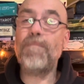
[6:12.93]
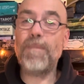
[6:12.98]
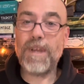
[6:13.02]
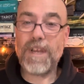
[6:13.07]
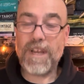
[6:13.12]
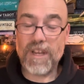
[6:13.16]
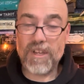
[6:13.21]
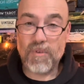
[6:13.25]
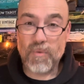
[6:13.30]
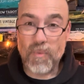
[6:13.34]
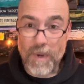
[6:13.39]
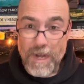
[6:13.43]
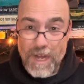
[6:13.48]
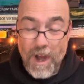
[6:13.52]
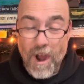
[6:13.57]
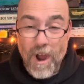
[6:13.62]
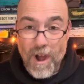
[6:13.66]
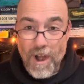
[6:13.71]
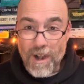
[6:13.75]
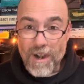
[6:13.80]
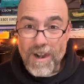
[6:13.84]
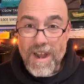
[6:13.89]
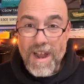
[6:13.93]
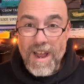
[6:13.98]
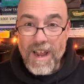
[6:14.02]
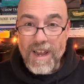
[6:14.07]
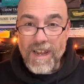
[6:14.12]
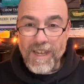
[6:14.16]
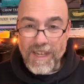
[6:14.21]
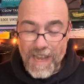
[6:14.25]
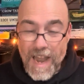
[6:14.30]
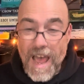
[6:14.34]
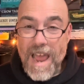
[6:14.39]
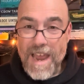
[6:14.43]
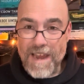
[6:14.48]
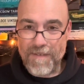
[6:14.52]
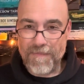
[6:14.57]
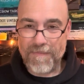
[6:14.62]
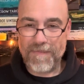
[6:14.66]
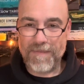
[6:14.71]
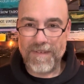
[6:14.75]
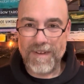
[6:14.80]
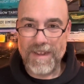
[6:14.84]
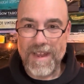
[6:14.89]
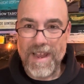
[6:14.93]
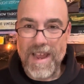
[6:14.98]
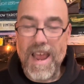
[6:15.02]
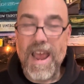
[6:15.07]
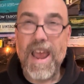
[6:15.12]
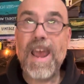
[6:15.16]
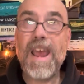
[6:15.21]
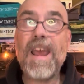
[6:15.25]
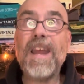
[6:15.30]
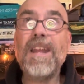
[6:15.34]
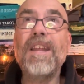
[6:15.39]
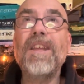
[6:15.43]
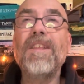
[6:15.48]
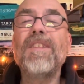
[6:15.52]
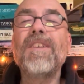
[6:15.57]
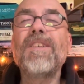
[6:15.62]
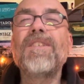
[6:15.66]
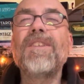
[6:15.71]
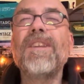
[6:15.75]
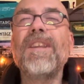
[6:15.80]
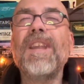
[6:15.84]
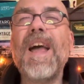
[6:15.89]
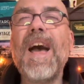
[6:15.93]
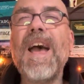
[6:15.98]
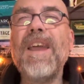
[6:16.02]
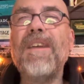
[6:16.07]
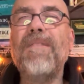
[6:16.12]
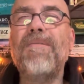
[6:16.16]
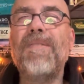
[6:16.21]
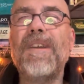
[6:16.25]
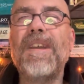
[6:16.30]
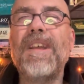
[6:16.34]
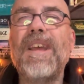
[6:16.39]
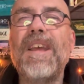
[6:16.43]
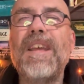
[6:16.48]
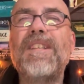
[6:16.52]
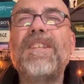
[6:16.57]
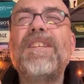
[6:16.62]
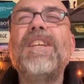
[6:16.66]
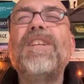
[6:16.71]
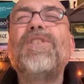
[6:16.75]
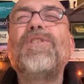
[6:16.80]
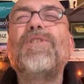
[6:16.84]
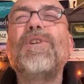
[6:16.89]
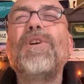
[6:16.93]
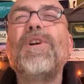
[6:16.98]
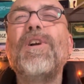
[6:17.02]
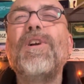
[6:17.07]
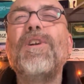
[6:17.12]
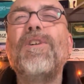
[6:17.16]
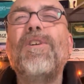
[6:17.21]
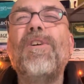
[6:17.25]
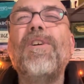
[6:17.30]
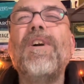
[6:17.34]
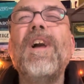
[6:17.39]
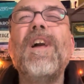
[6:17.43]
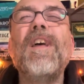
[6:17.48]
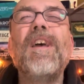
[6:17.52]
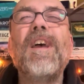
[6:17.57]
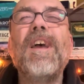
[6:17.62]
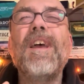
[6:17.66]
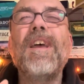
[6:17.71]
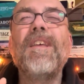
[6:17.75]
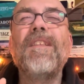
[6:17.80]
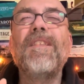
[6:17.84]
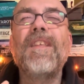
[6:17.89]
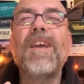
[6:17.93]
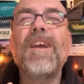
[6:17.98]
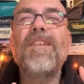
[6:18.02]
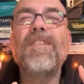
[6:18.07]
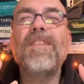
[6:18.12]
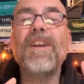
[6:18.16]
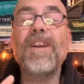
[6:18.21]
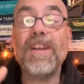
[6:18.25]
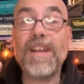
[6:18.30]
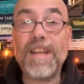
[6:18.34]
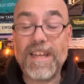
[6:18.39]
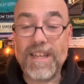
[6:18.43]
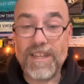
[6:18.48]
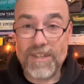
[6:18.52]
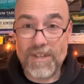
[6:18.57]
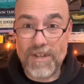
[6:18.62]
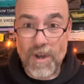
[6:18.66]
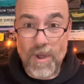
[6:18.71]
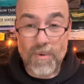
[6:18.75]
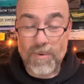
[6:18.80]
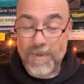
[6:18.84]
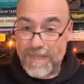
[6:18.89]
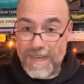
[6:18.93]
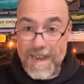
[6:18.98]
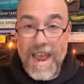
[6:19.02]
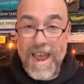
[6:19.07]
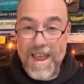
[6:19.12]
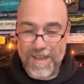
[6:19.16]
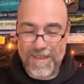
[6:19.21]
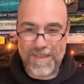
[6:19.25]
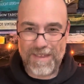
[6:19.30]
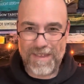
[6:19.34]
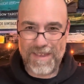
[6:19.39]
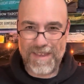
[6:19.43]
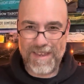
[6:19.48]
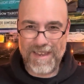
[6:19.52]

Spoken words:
because we are life. And in this life, it's eternal. There is no death.